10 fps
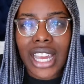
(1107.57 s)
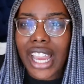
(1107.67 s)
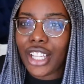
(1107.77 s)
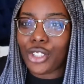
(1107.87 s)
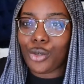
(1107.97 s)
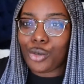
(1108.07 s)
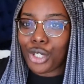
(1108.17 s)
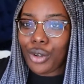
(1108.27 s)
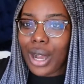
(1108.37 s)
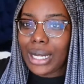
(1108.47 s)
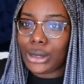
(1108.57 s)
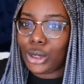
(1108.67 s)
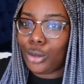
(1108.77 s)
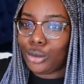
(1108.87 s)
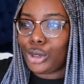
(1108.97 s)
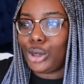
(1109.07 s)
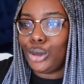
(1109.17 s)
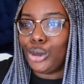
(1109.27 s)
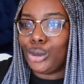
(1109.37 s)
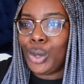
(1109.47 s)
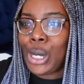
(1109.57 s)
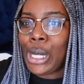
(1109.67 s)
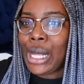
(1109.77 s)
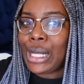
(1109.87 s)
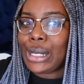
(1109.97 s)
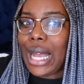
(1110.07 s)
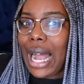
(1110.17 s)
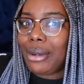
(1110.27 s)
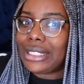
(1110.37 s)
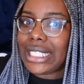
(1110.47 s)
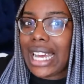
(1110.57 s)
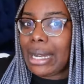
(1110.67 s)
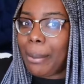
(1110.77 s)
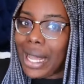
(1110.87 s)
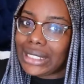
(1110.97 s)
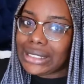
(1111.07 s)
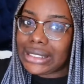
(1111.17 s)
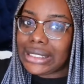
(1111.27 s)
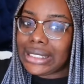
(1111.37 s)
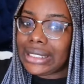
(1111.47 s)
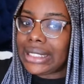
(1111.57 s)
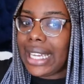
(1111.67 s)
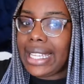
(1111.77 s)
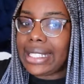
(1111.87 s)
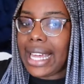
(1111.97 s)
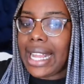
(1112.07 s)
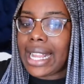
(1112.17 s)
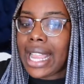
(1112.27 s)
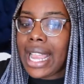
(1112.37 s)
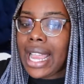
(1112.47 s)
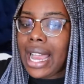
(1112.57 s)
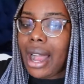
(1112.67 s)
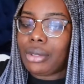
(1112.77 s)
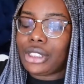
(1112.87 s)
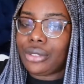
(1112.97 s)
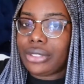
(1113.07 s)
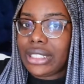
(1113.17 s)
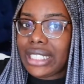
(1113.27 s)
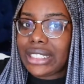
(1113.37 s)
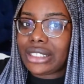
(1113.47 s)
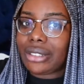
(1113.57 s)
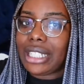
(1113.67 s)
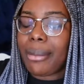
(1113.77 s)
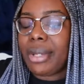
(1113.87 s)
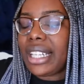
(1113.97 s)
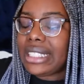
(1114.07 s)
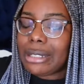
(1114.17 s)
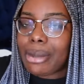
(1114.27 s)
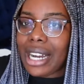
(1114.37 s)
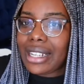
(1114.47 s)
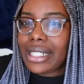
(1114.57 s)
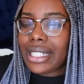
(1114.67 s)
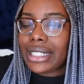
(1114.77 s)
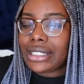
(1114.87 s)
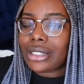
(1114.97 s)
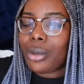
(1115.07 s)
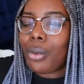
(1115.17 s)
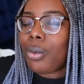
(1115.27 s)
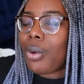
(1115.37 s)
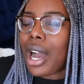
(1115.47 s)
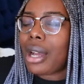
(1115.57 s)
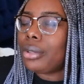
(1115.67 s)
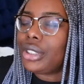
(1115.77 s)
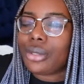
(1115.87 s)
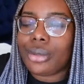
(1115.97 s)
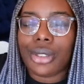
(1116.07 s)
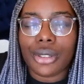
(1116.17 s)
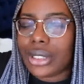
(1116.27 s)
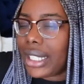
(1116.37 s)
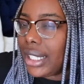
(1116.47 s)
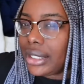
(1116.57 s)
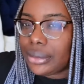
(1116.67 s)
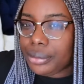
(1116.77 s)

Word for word: and you know I told you that I was kind of messy and, like, I would do this, so he complained about it, so why would you do that?